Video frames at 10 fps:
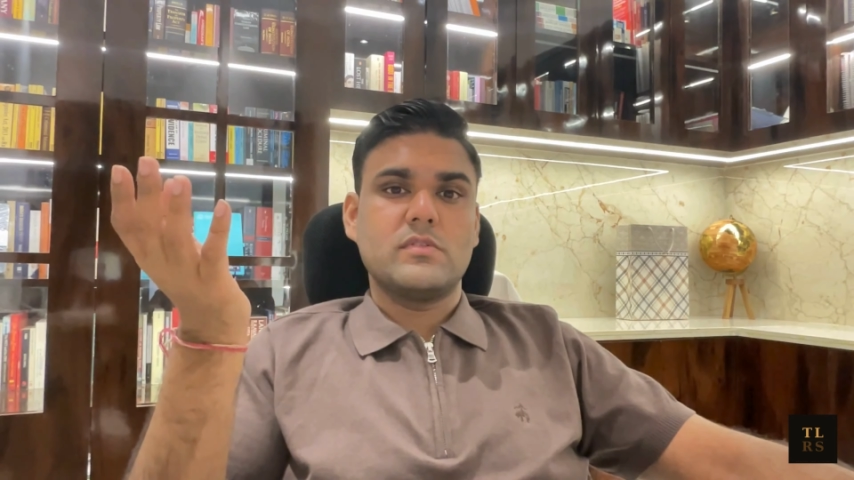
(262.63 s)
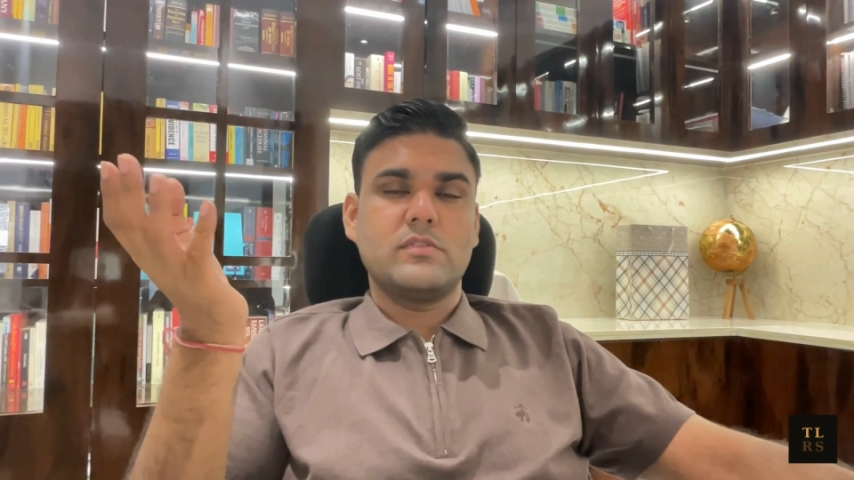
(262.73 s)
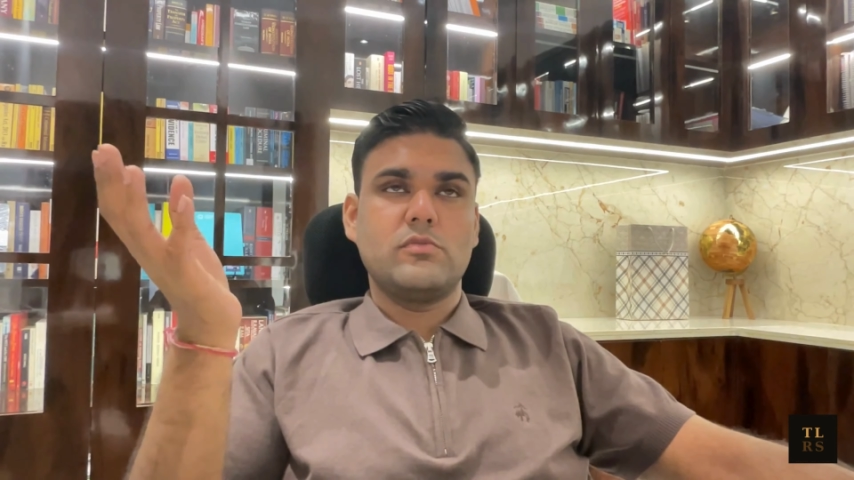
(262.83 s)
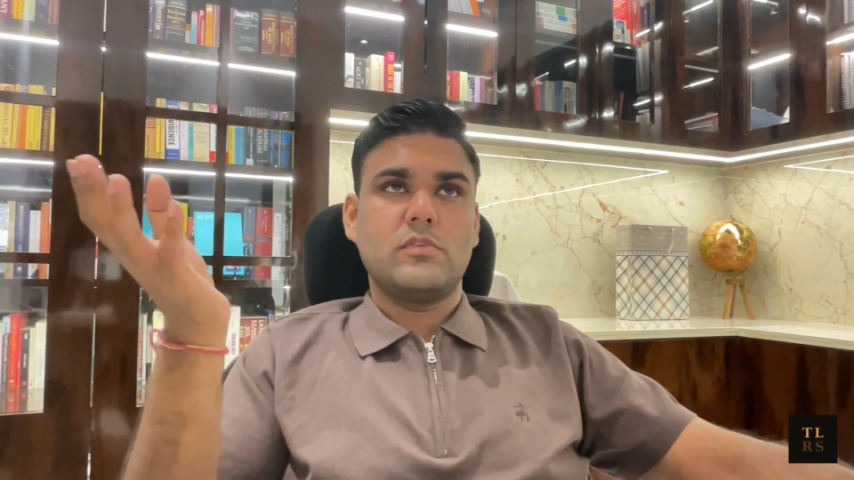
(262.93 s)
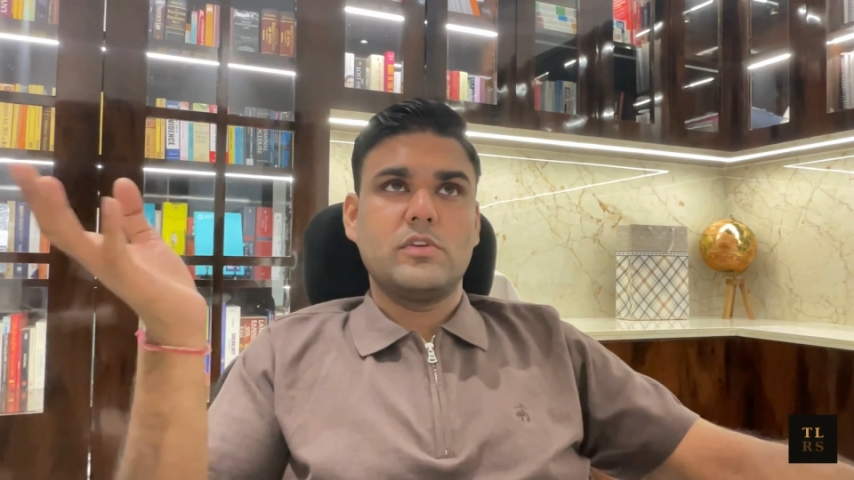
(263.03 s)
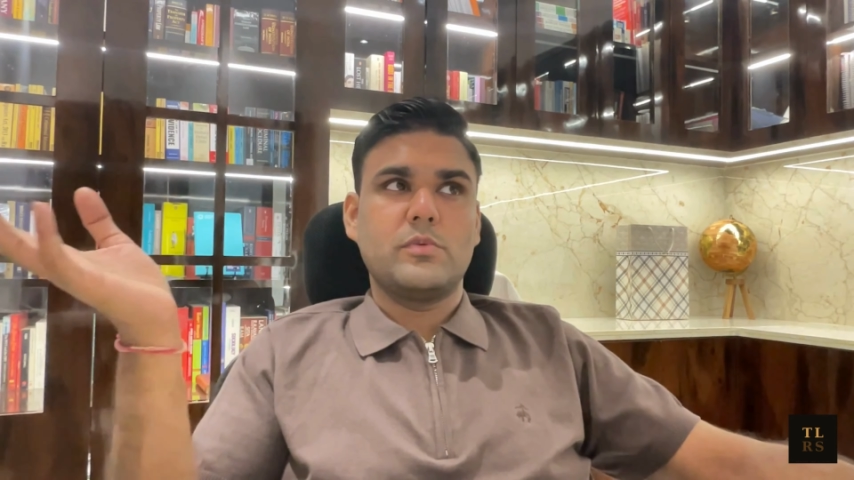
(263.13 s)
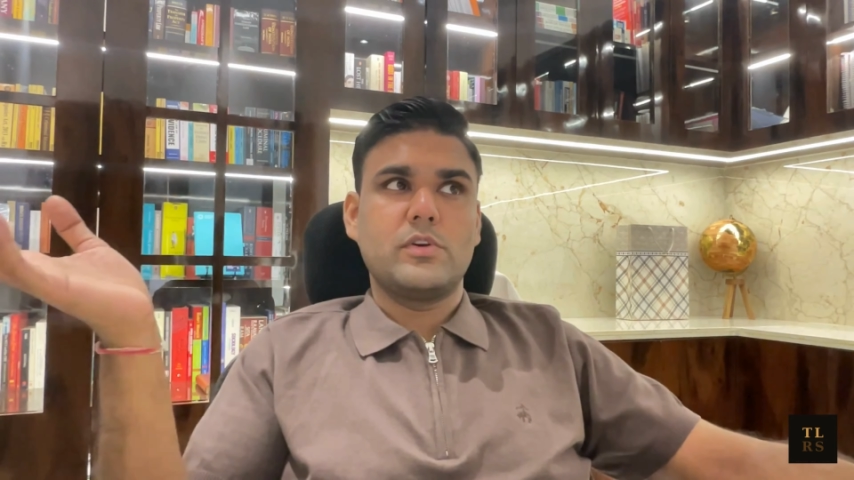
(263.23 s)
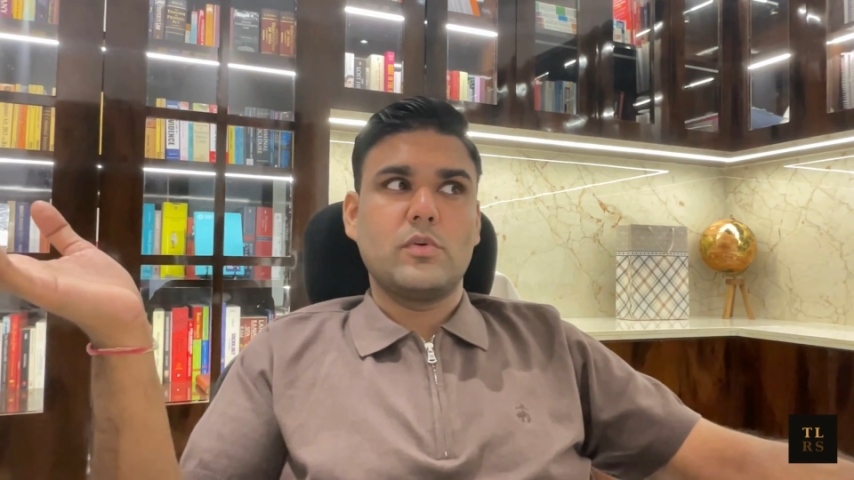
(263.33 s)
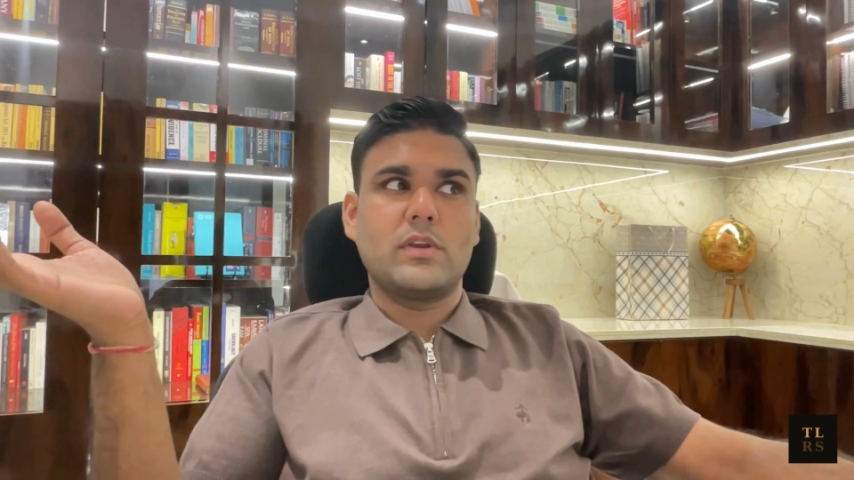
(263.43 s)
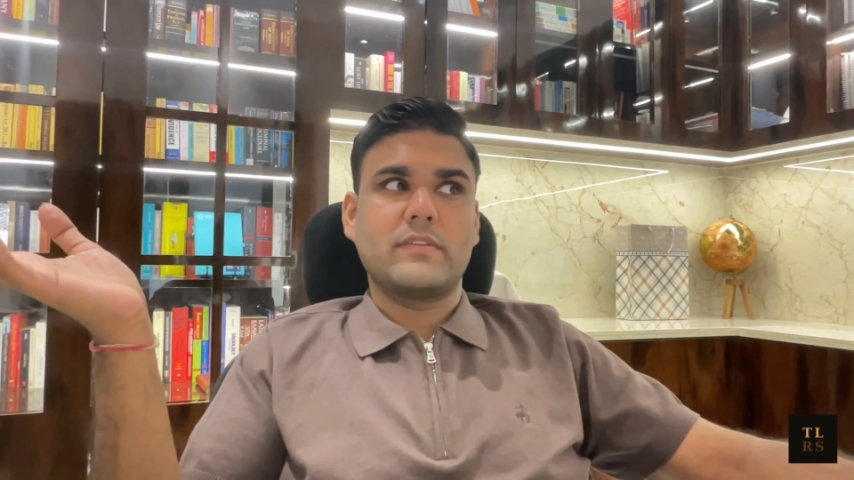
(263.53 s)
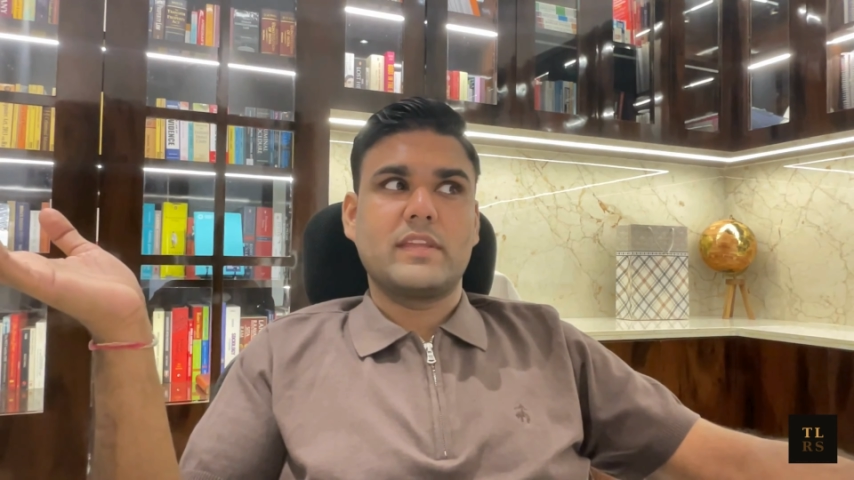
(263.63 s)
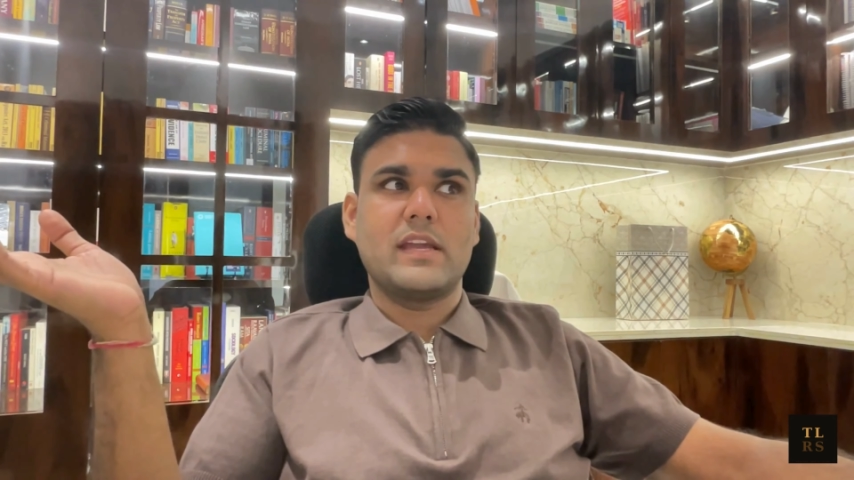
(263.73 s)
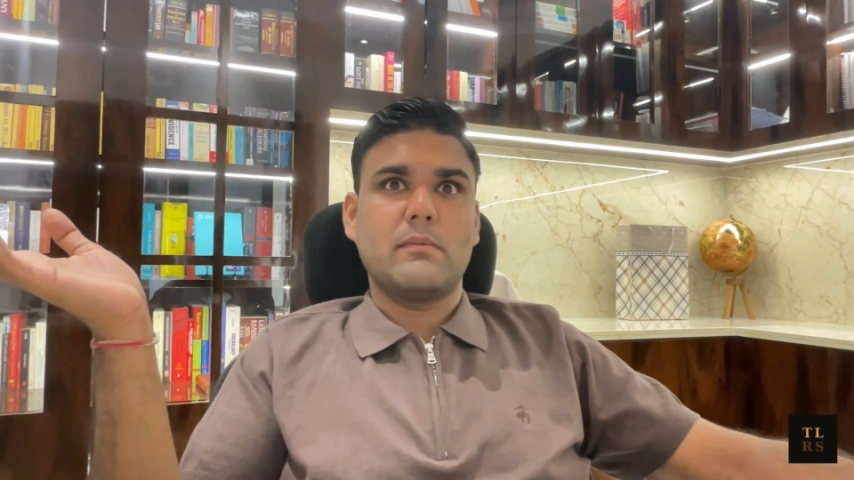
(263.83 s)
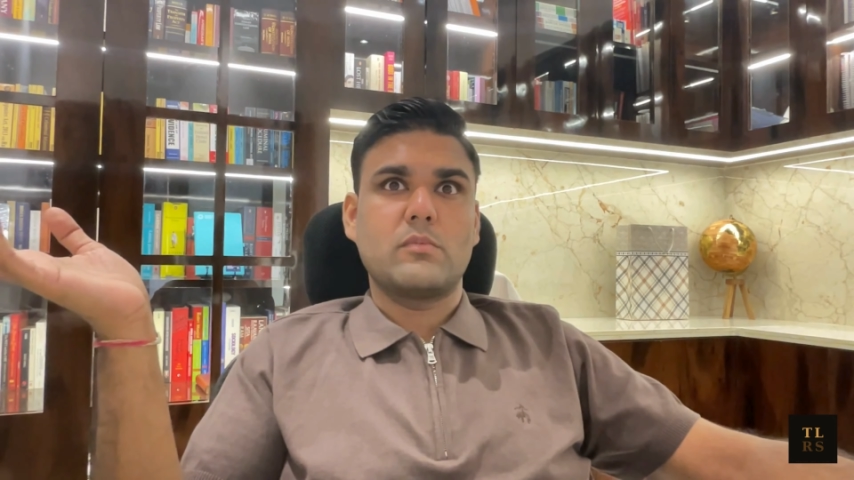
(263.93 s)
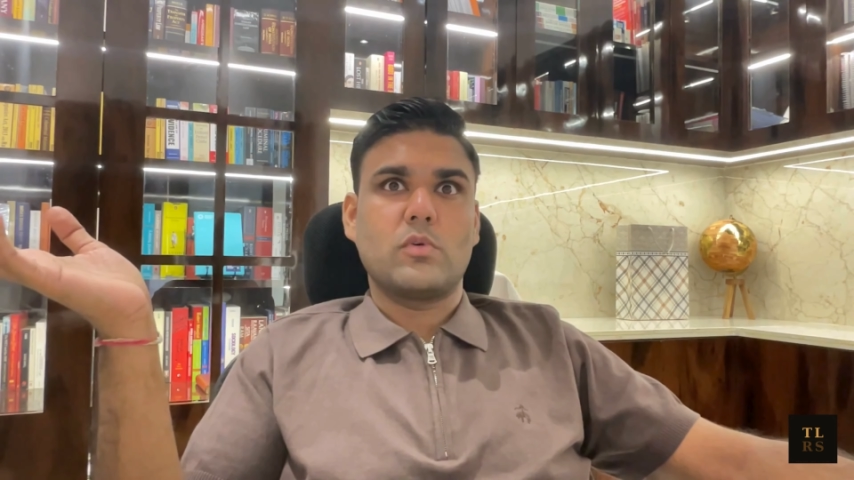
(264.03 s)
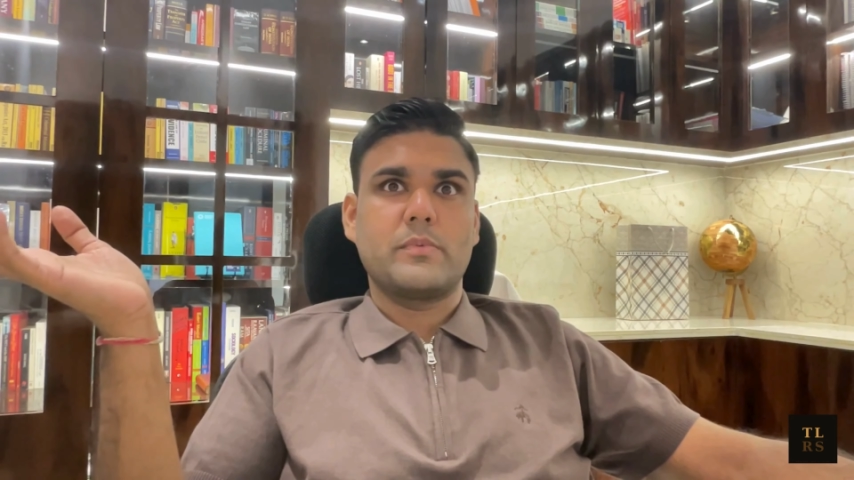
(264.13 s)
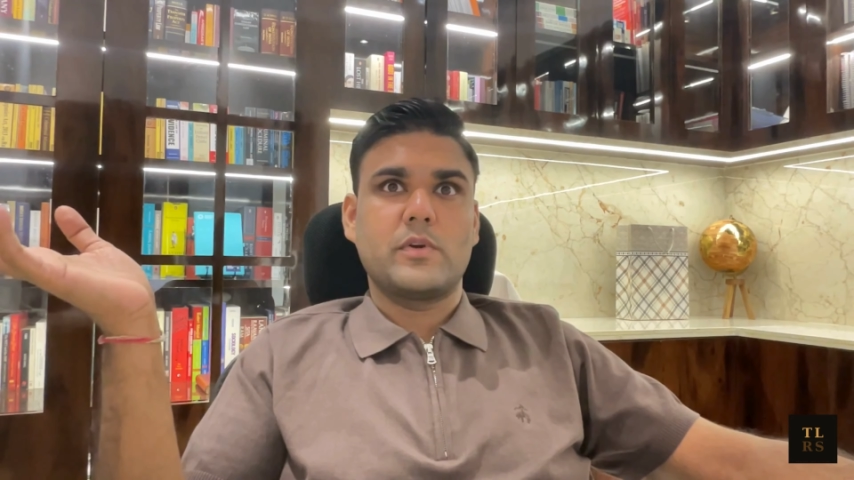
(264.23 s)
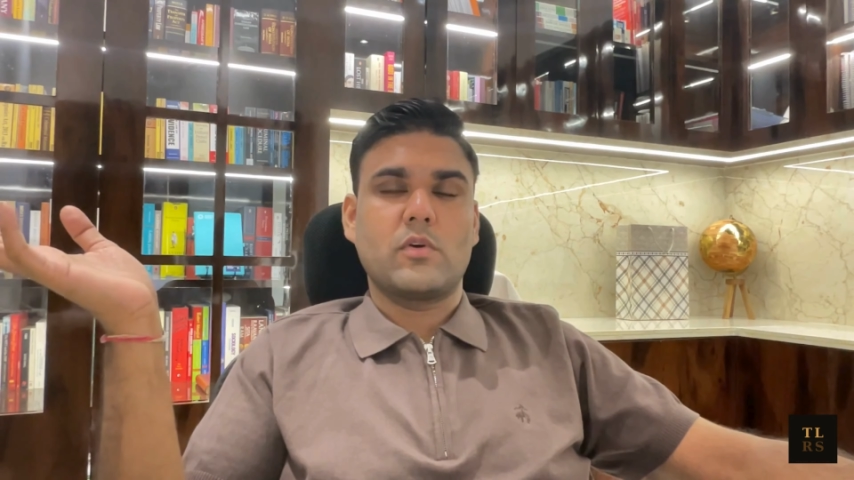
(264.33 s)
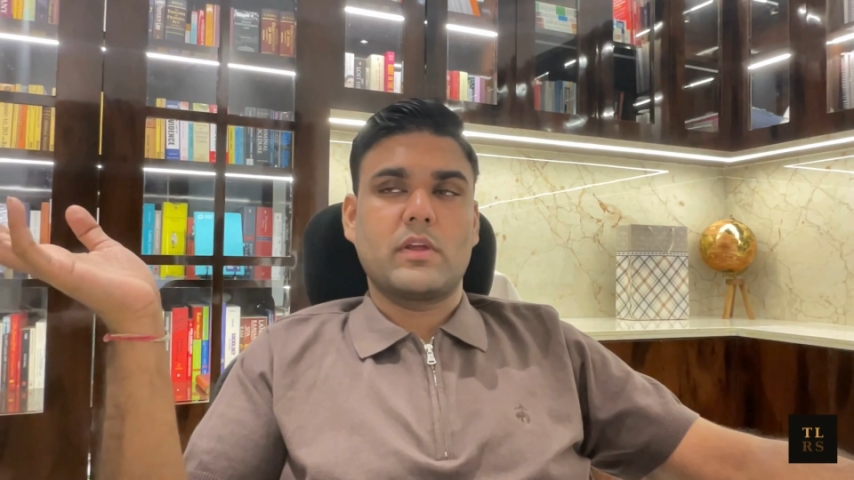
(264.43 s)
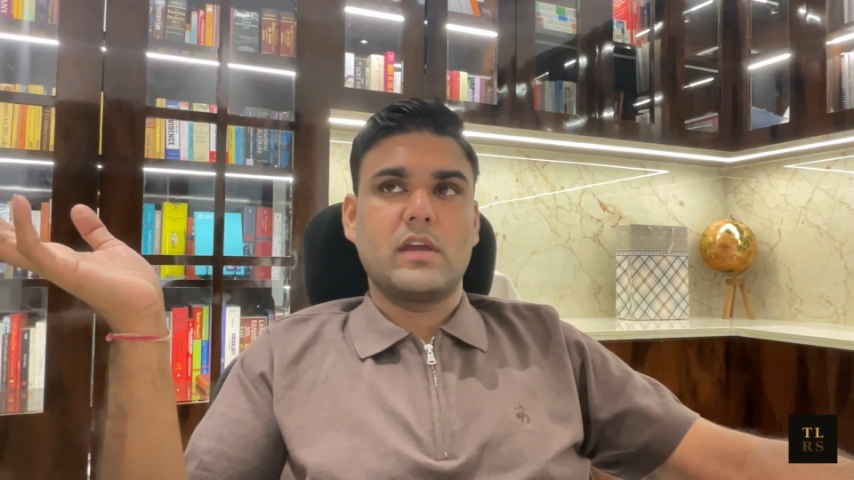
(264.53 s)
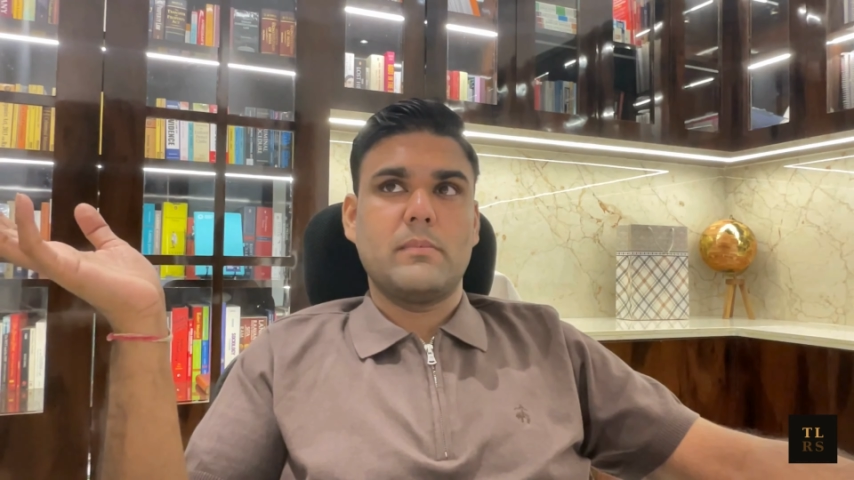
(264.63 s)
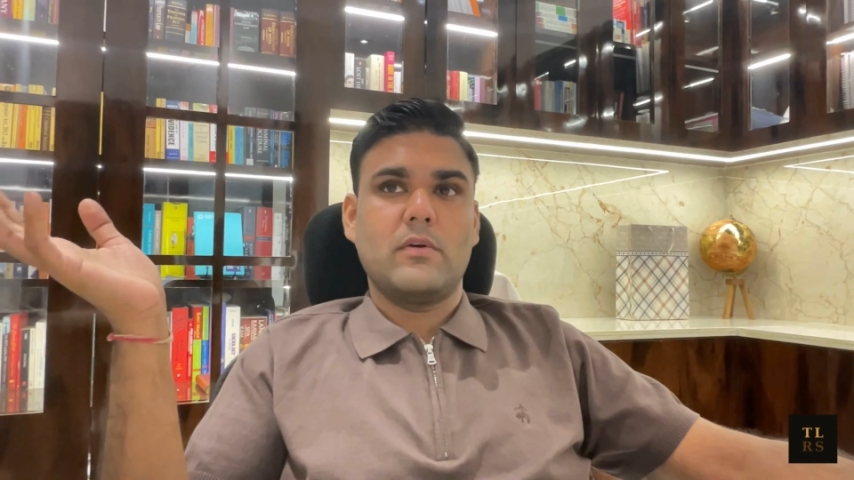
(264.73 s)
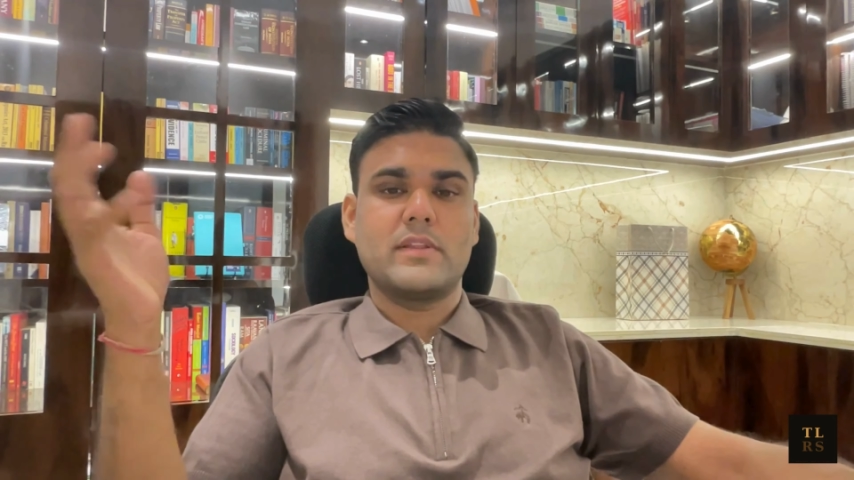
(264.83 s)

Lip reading: you would know nothing about what we're talking about,